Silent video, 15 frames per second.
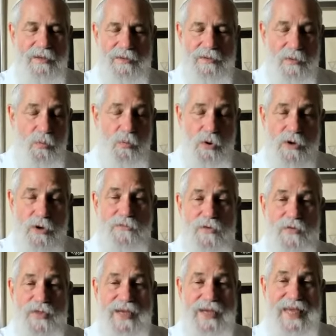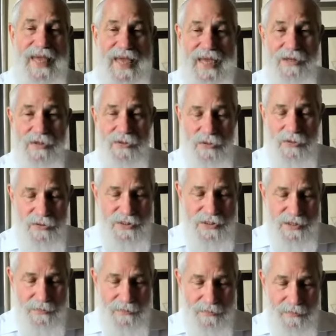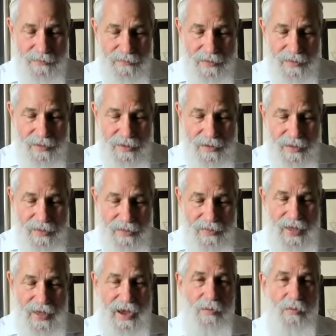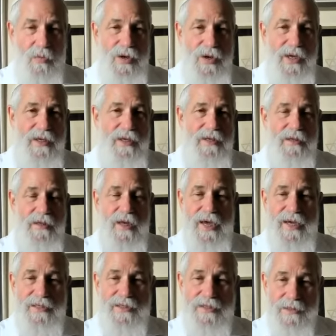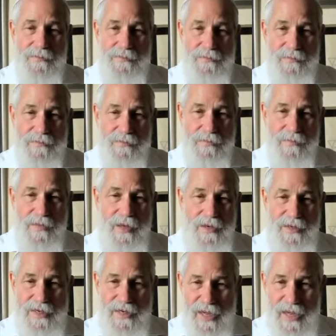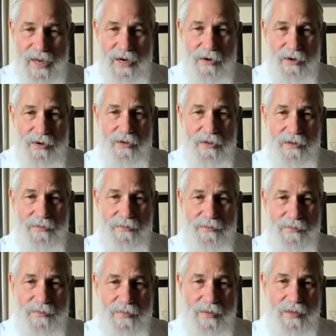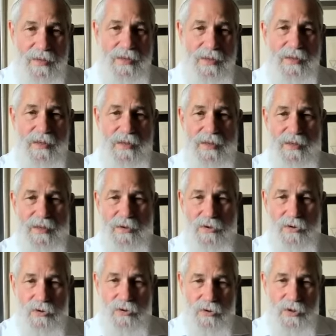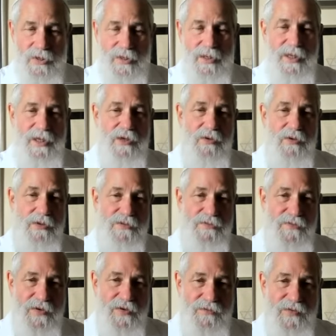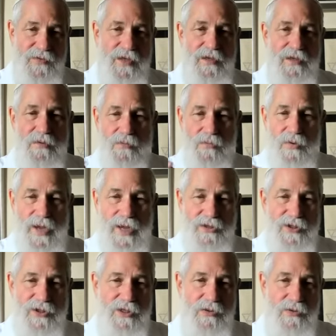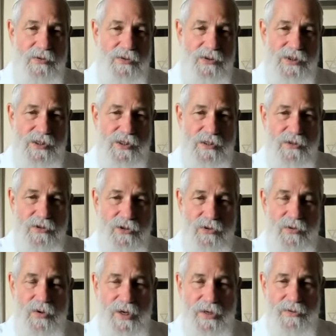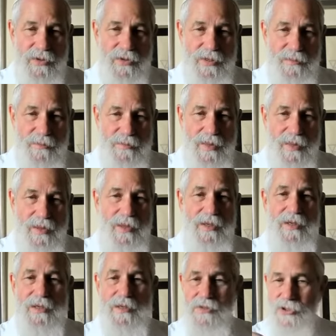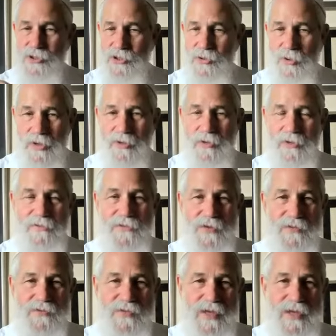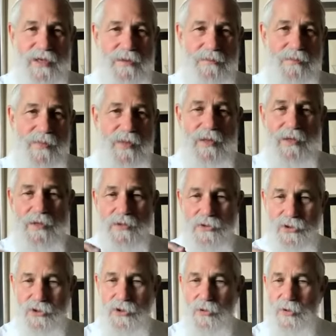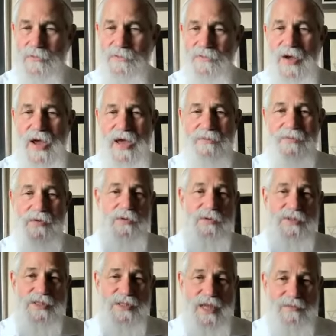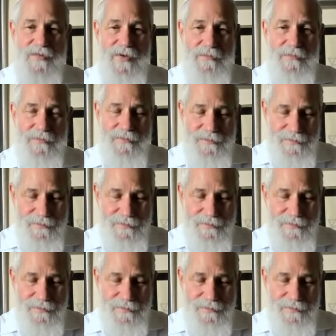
word for the candles that we light, ner, nun equals 50, resh equals 200, it's 250, 2 and 5 equals 7.